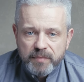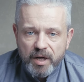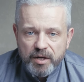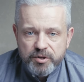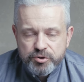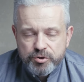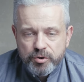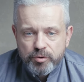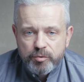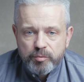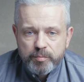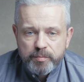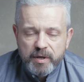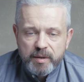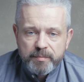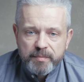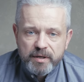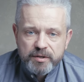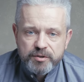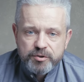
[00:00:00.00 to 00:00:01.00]
I show up
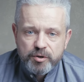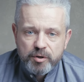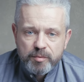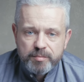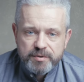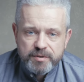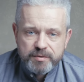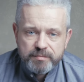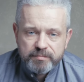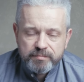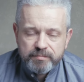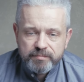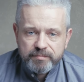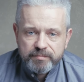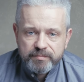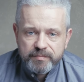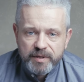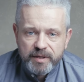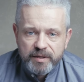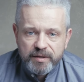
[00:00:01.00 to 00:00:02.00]
my backdrops.
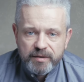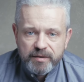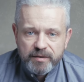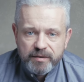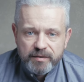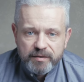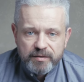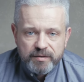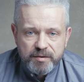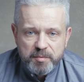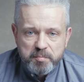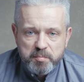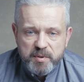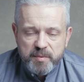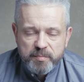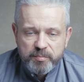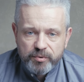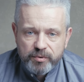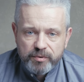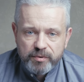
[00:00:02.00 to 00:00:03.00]
The
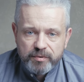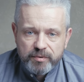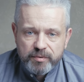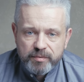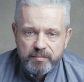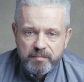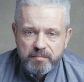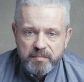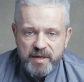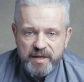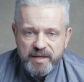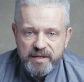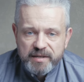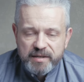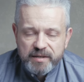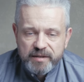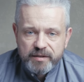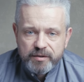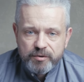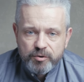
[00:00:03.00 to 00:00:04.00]
people
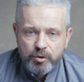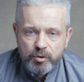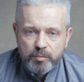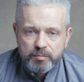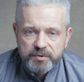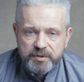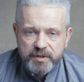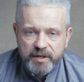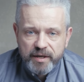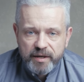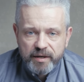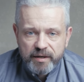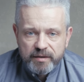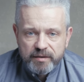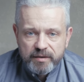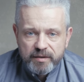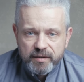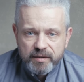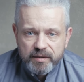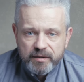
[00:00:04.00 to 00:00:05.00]
mainly come
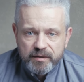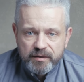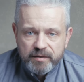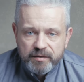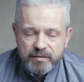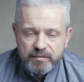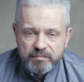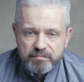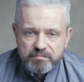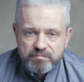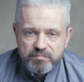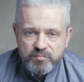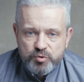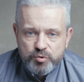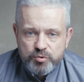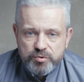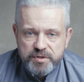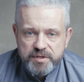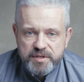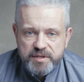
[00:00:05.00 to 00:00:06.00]
there
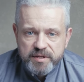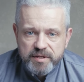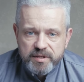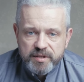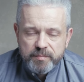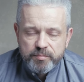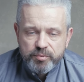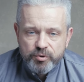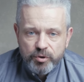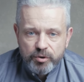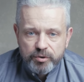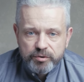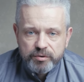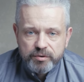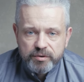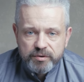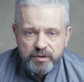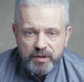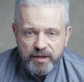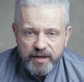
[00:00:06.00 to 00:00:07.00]
to see the
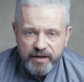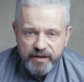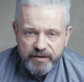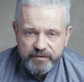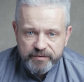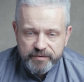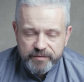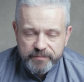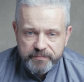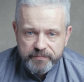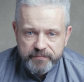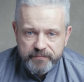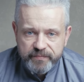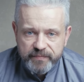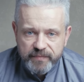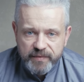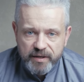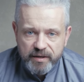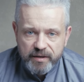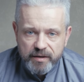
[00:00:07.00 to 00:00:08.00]
product live.
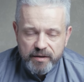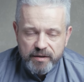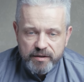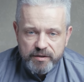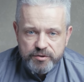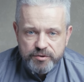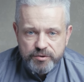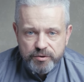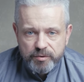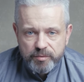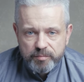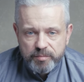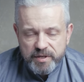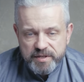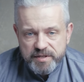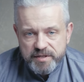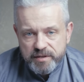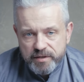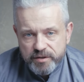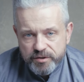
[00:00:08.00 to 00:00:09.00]
So
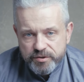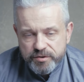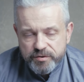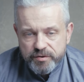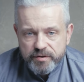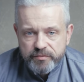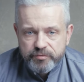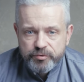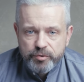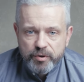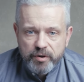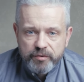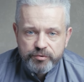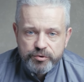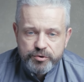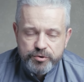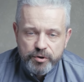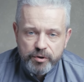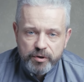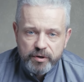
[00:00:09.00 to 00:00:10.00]
basically, if you are a
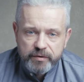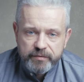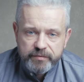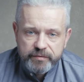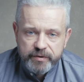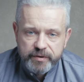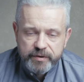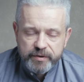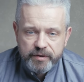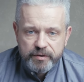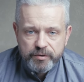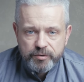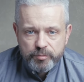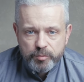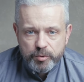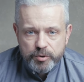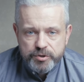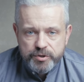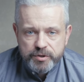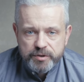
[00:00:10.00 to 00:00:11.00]
photographer and you're
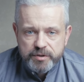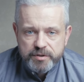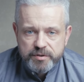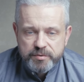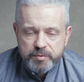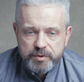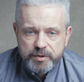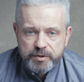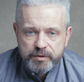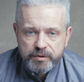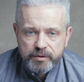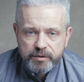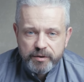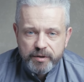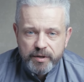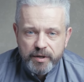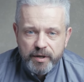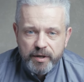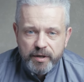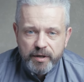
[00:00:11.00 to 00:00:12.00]
watching this video,
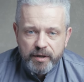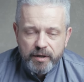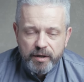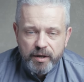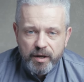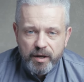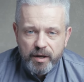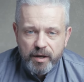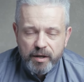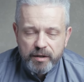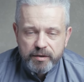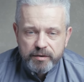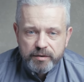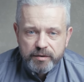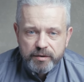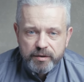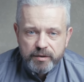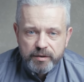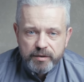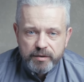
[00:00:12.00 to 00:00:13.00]

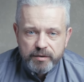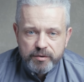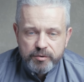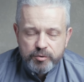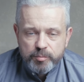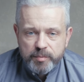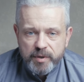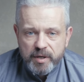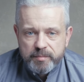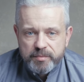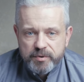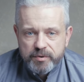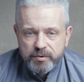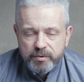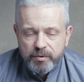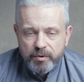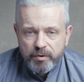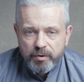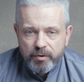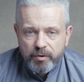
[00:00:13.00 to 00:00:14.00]
and you might
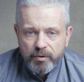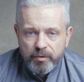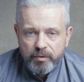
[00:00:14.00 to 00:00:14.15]
have